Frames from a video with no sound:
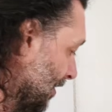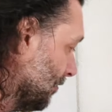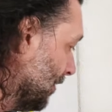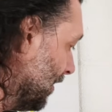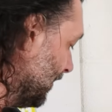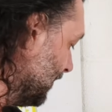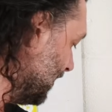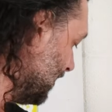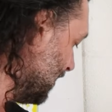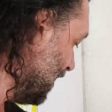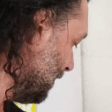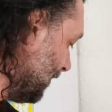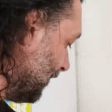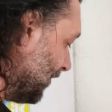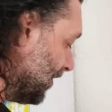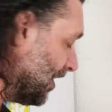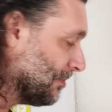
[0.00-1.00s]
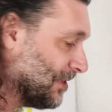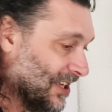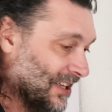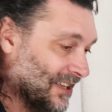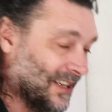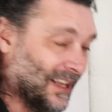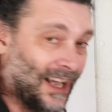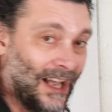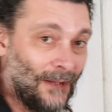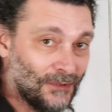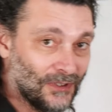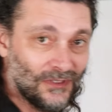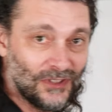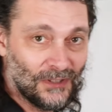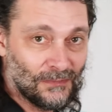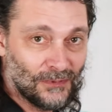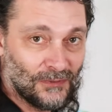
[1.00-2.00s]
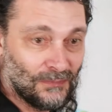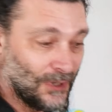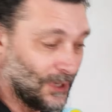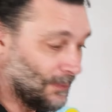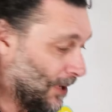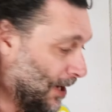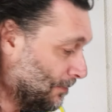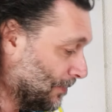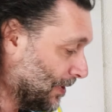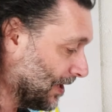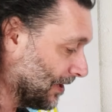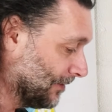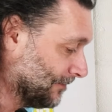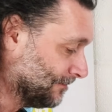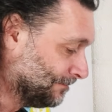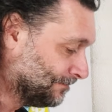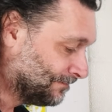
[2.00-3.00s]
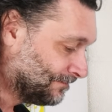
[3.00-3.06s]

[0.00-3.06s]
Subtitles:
Whatever's the cheapest for you. I mean, the absolute cheapest would be the pop bottle.